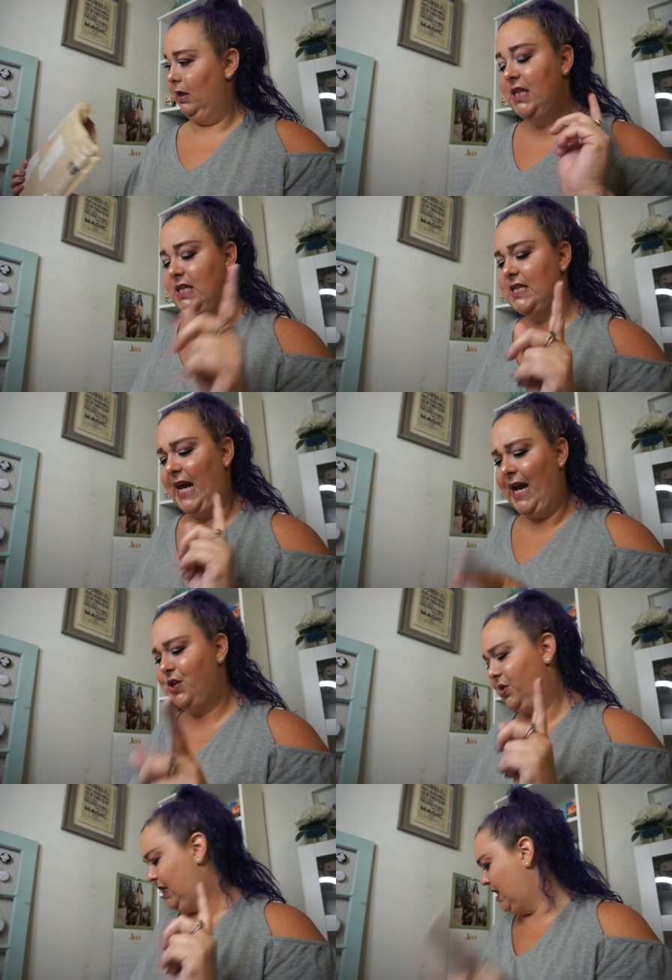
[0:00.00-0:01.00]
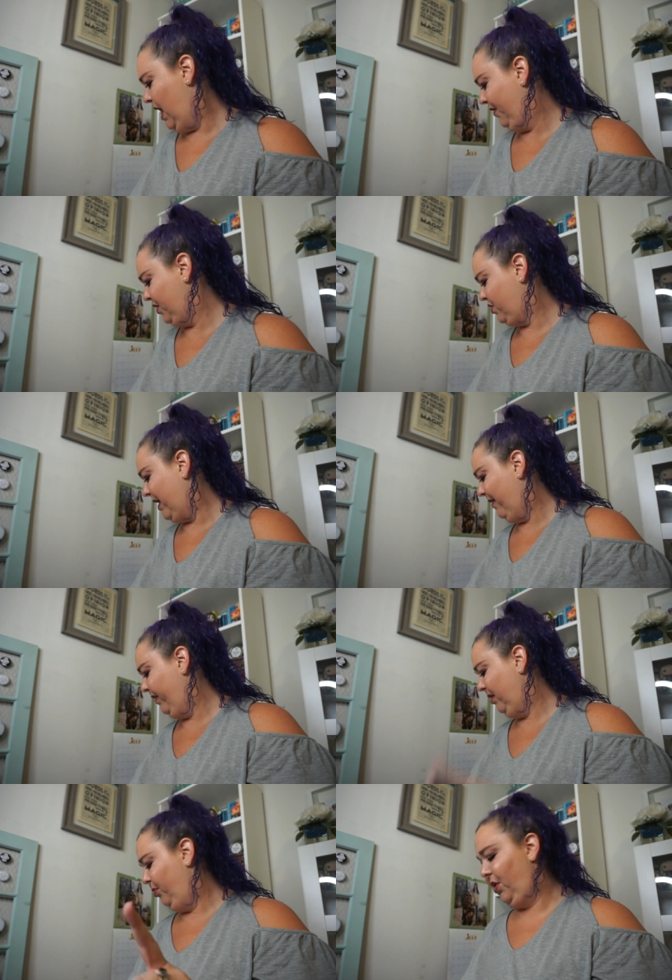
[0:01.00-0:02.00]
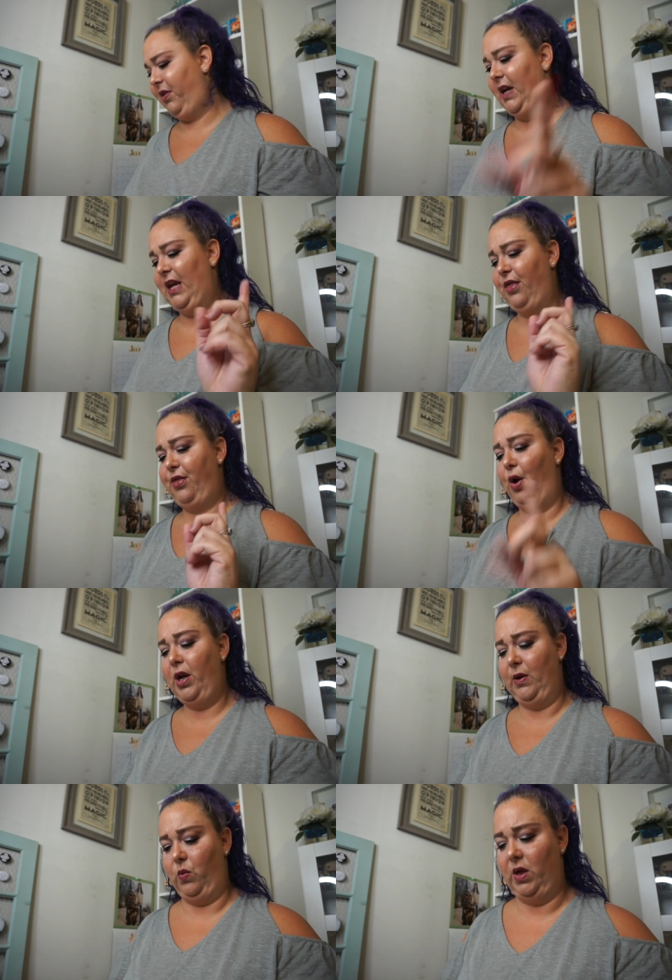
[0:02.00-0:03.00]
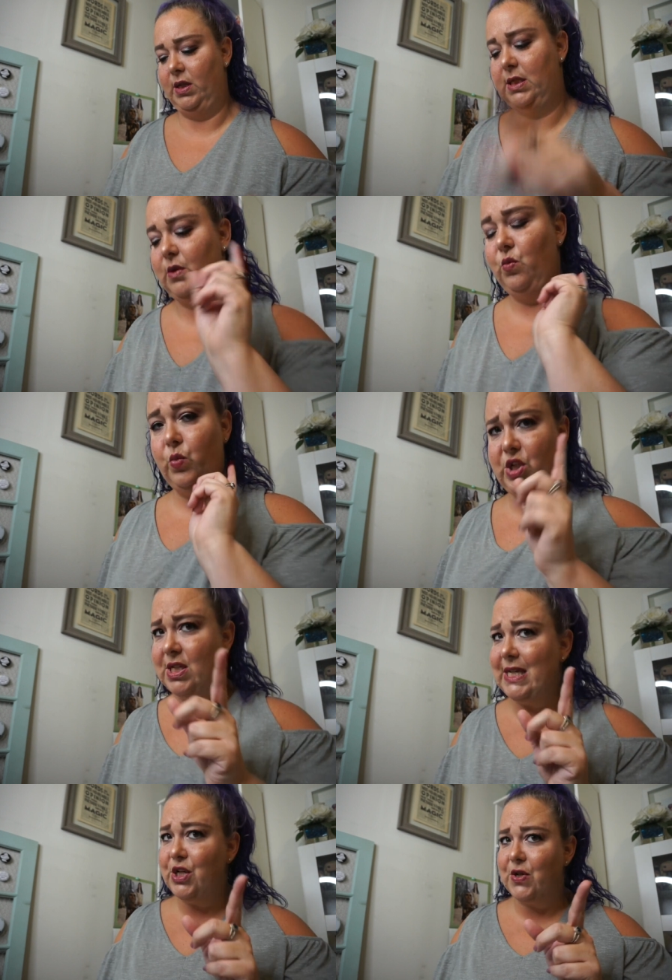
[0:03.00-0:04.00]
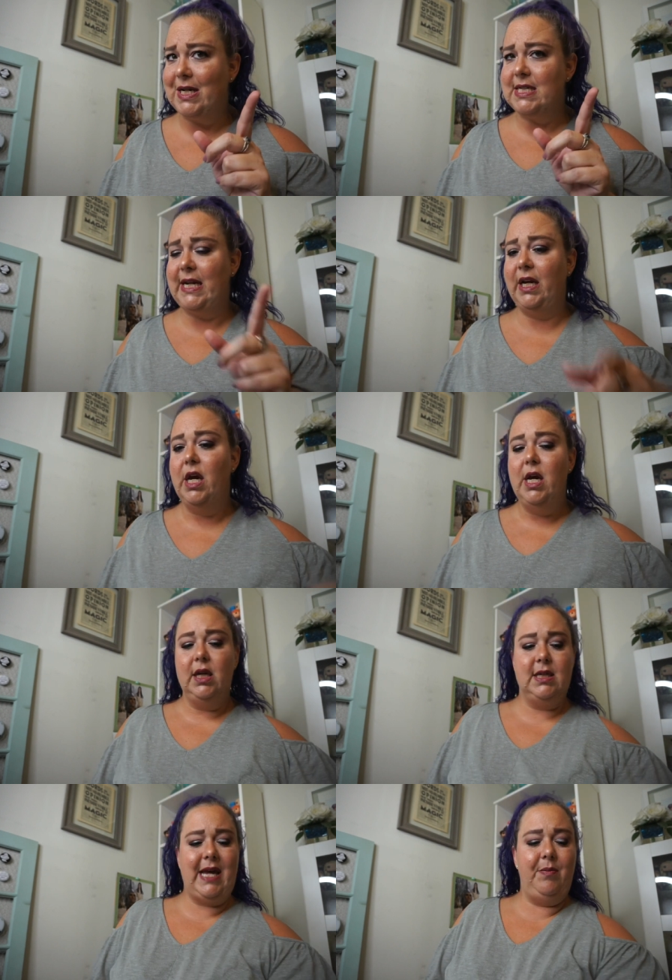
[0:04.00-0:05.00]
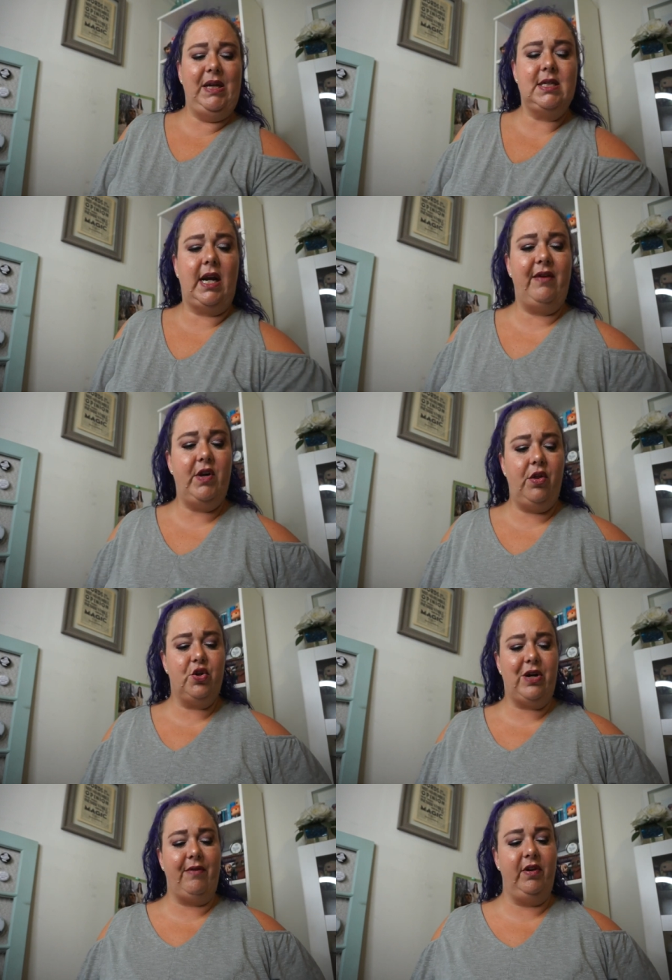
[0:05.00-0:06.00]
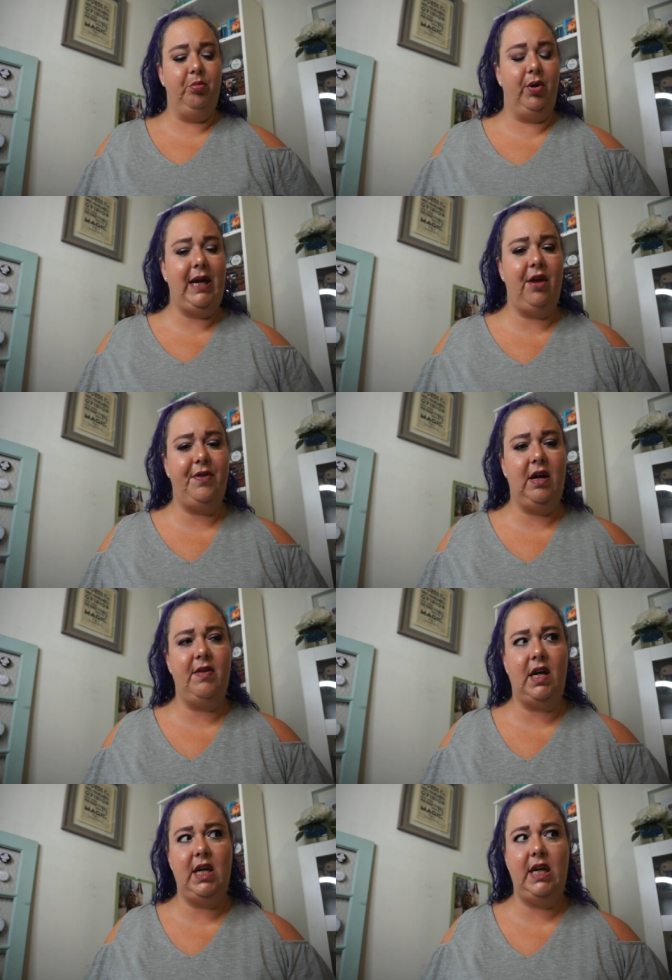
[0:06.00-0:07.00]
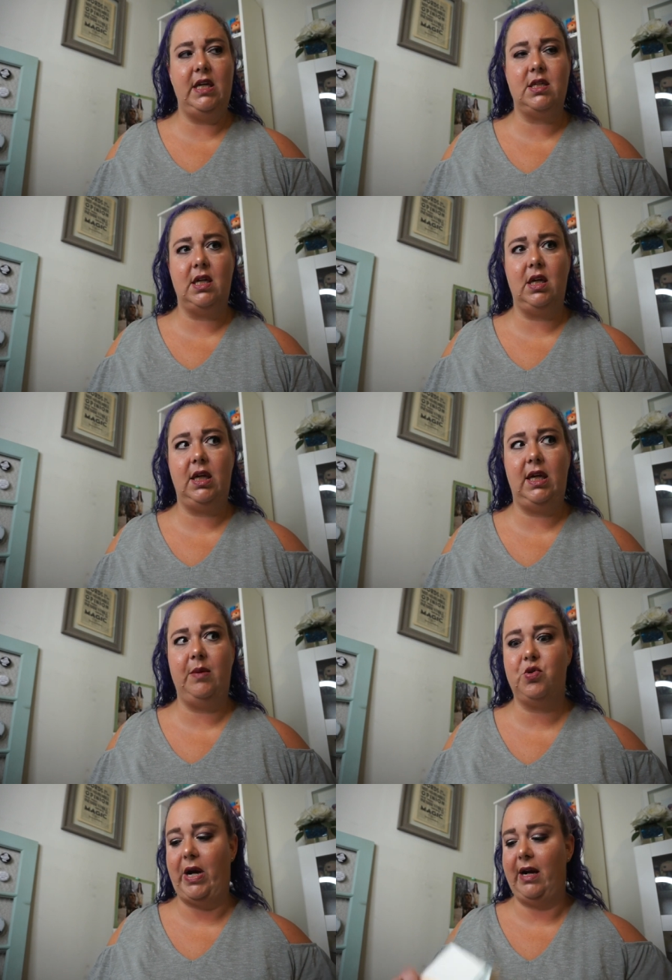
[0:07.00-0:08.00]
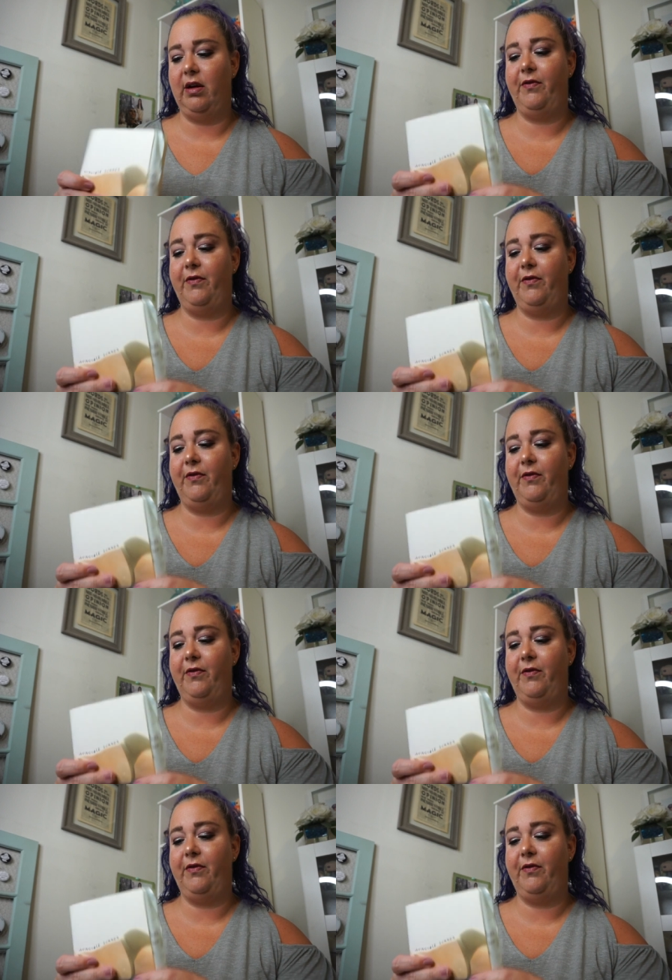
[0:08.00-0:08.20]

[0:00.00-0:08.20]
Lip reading: This is actually not the traveling book that I thought it was, which is interesting because that means that I have another traveling book out there that I need to keep track